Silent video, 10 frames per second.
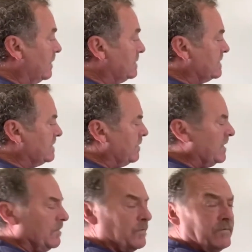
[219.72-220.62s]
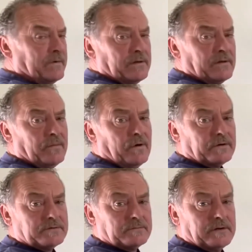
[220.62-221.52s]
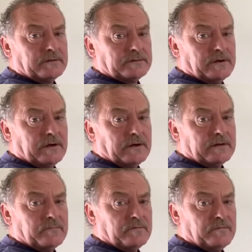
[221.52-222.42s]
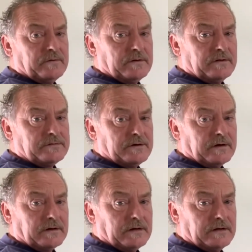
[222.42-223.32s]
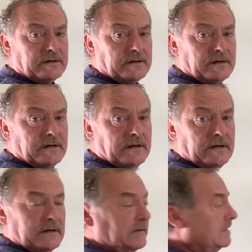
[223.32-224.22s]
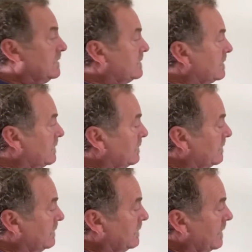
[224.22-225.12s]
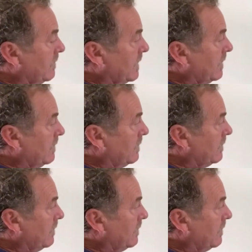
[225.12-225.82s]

Just a bit of movement in the pot as well to highlight the movement in the trunk here. So there we go.